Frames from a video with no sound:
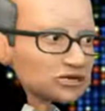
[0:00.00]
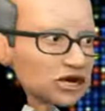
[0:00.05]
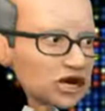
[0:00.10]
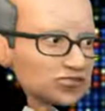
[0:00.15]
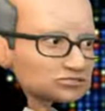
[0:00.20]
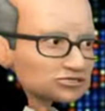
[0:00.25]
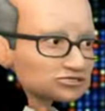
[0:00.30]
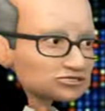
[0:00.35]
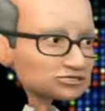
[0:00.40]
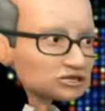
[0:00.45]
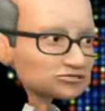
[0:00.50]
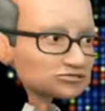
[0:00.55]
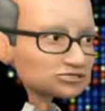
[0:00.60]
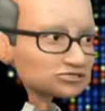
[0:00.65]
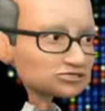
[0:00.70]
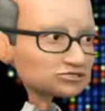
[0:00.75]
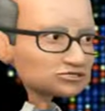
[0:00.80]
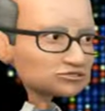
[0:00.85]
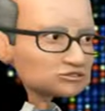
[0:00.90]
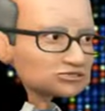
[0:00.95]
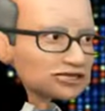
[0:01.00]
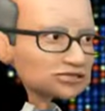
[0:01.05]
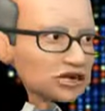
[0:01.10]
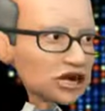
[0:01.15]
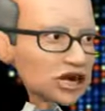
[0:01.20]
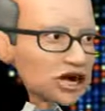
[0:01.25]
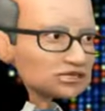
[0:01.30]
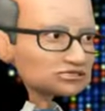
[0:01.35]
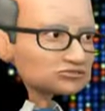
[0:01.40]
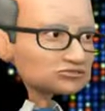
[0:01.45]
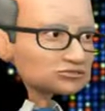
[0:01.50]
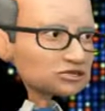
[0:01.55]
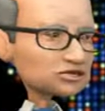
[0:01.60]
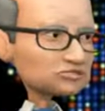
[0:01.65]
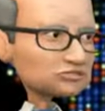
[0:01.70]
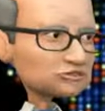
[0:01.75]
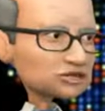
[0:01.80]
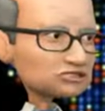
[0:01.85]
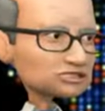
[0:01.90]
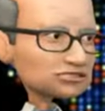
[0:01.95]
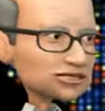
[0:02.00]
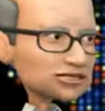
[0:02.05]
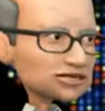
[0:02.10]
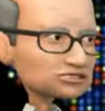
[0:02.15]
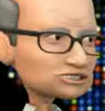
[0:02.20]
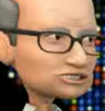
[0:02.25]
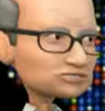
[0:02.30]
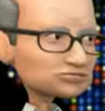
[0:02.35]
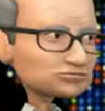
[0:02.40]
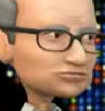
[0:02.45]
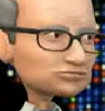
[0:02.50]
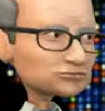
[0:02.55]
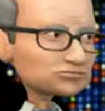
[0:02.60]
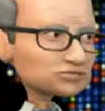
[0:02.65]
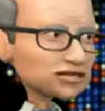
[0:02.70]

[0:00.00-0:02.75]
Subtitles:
and the services we asked for are working.